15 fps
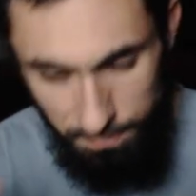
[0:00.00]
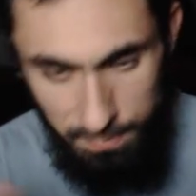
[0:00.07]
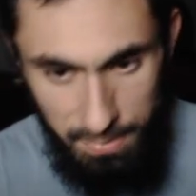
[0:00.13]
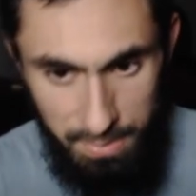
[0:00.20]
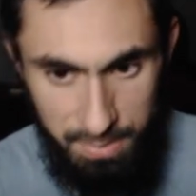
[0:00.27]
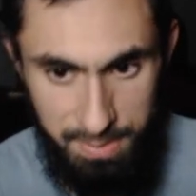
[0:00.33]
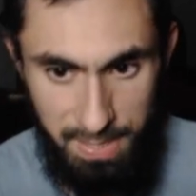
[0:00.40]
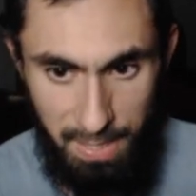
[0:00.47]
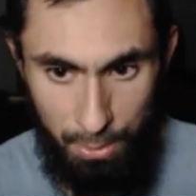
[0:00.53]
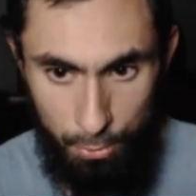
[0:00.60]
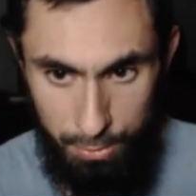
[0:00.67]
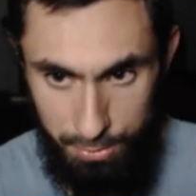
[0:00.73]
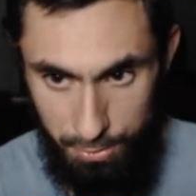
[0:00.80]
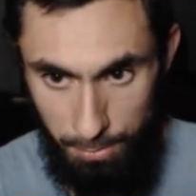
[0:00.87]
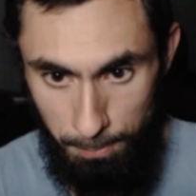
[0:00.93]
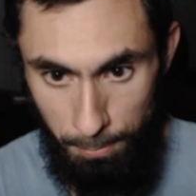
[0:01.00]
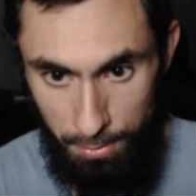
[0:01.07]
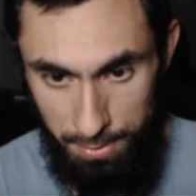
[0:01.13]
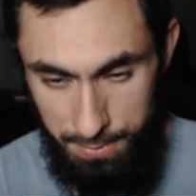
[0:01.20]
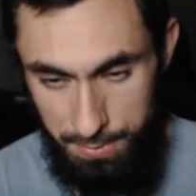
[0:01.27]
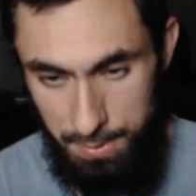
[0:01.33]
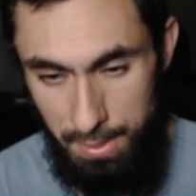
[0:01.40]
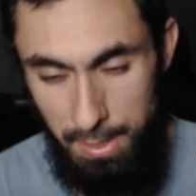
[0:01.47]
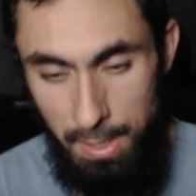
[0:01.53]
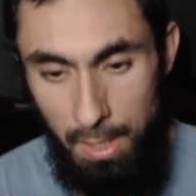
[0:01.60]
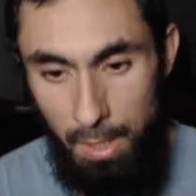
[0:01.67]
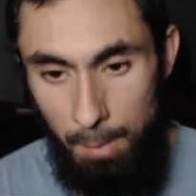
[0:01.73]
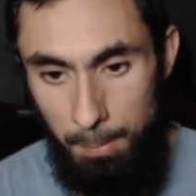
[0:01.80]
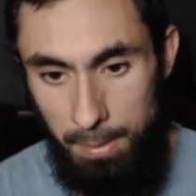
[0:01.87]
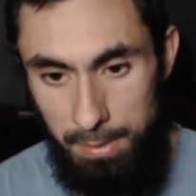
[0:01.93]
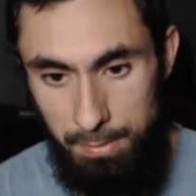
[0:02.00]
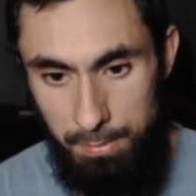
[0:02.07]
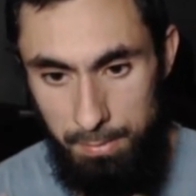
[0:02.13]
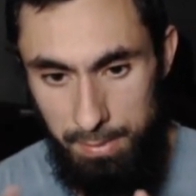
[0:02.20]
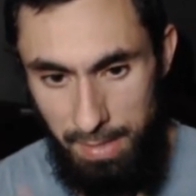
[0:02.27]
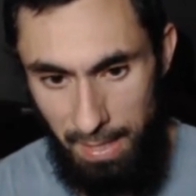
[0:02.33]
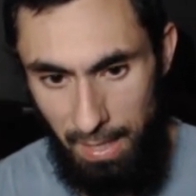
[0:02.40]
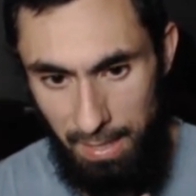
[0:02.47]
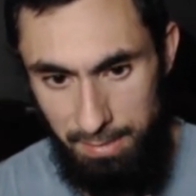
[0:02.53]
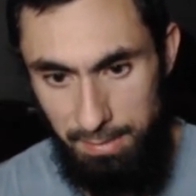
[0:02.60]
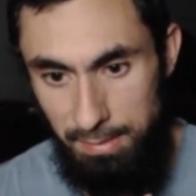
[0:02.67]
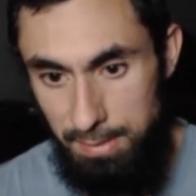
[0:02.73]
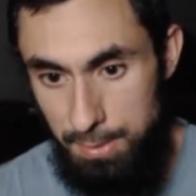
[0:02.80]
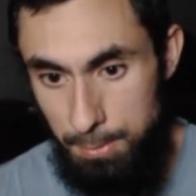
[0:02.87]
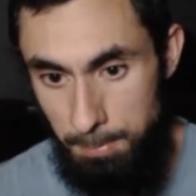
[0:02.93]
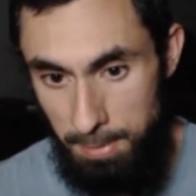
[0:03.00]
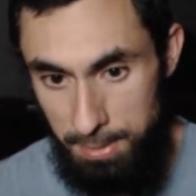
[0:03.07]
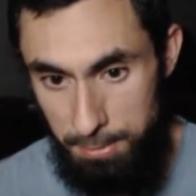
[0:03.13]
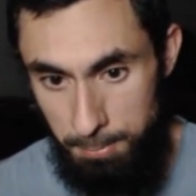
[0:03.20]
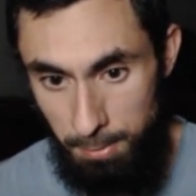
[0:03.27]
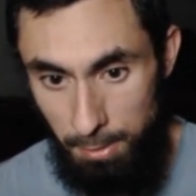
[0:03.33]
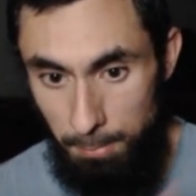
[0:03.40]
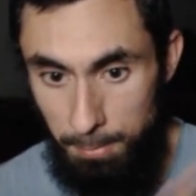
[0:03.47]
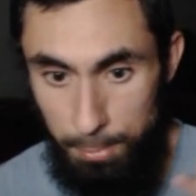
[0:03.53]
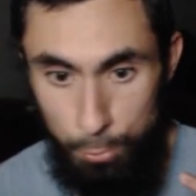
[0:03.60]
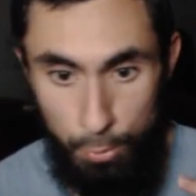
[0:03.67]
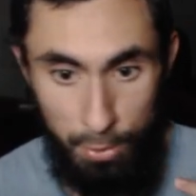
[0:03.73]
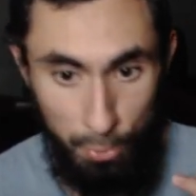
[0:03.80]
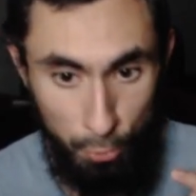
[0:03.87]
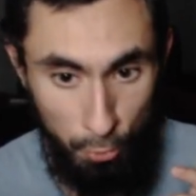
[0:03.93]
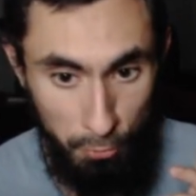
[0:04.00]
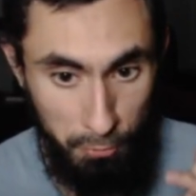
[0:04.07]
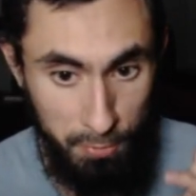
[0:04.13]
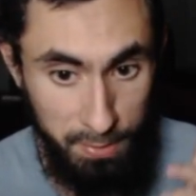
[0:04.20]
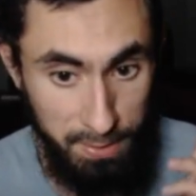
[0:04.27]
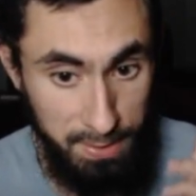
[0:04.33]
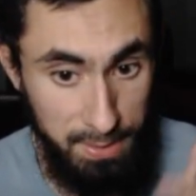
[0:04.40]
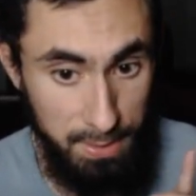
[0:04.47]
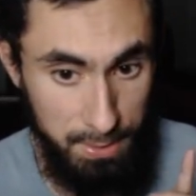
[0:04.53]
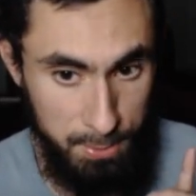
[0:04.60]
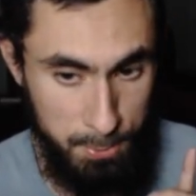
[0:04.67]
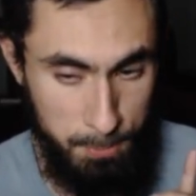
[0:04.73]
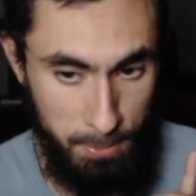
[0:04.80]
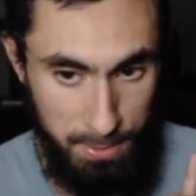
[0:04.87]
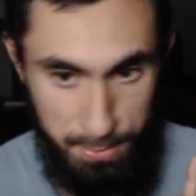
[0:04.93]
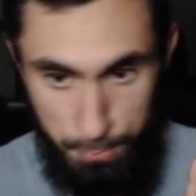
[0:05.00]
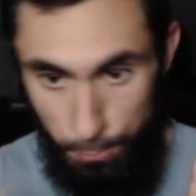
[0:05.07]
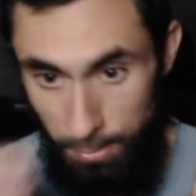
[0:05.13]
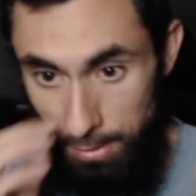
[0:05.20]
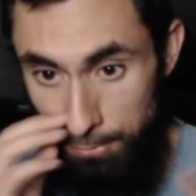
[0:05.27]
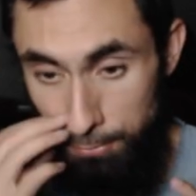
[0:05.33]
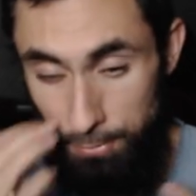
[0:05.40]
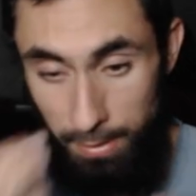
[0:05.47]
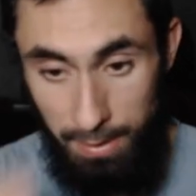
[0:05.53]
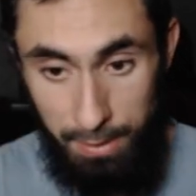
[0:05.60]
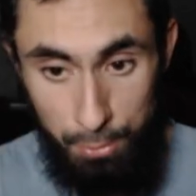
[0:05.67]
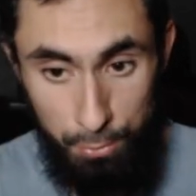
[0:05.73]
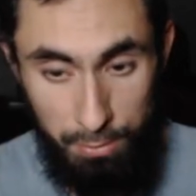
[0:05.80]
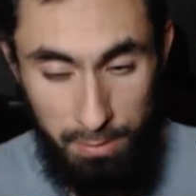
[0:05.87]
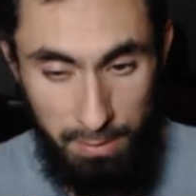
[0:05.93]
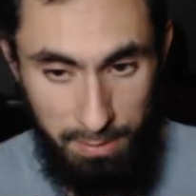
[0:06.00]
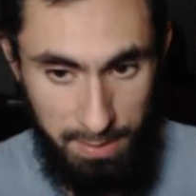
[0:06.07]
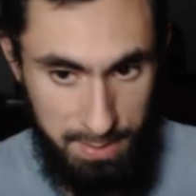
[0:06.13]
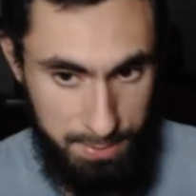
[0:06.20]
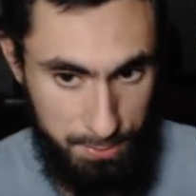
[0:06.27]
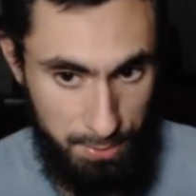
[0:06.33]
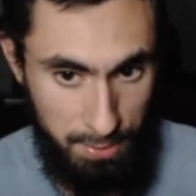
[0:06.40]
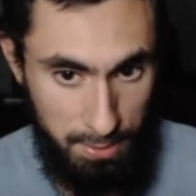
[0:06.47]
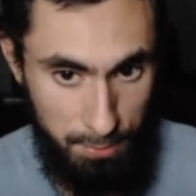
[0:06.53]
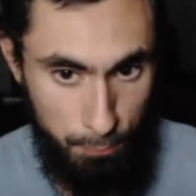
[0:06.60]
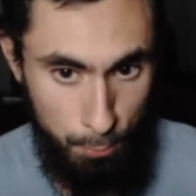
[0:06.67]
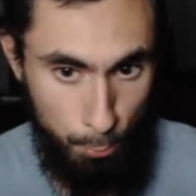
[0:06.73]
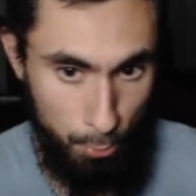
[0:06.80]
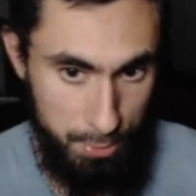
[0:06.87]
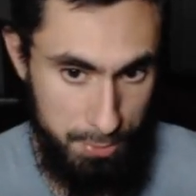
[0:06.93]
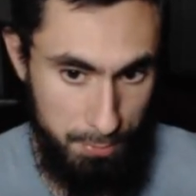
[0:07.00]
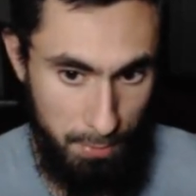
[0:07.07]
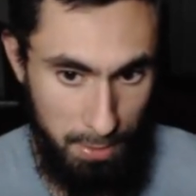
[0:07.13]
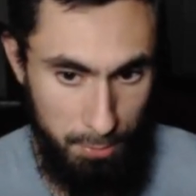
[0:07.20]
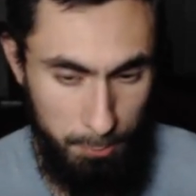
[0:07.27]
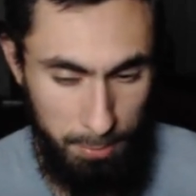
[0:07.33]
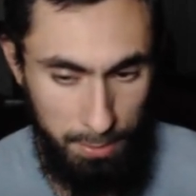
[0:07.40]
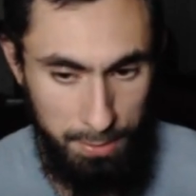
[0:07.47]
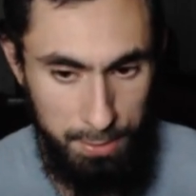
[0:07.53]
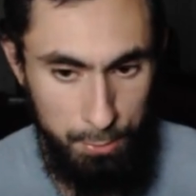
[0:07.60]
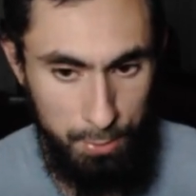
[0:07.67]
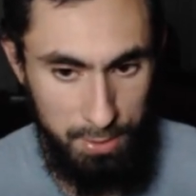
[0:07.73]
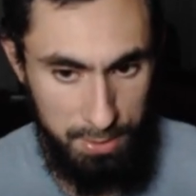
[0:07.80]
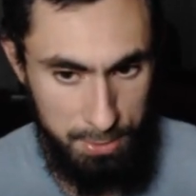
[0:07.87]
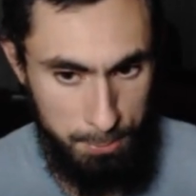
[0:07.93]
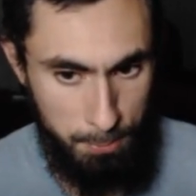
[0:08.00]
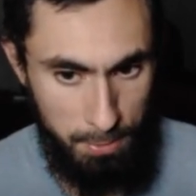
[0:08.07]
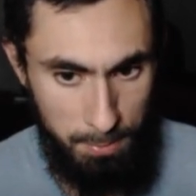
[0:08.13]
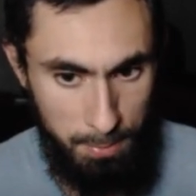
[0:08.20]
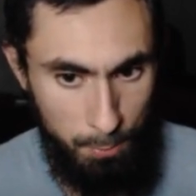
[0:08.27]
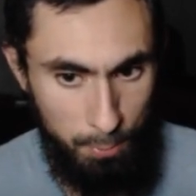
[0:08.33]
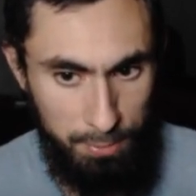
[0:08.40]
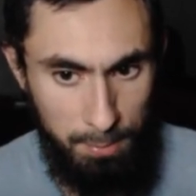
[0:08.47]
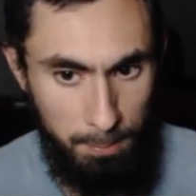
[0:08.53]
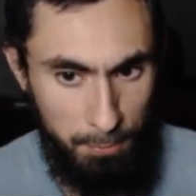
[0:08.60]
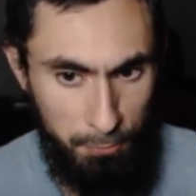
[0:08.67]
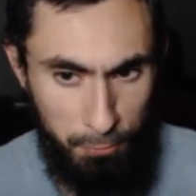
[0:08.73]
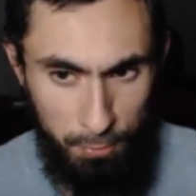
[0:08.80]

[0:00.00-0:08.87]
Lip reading: attack onto the boss. But yeah, I think this is the best spell, but you can go for the healing spell as well if you think that's going to give you more survivability. You can experiment with it, but for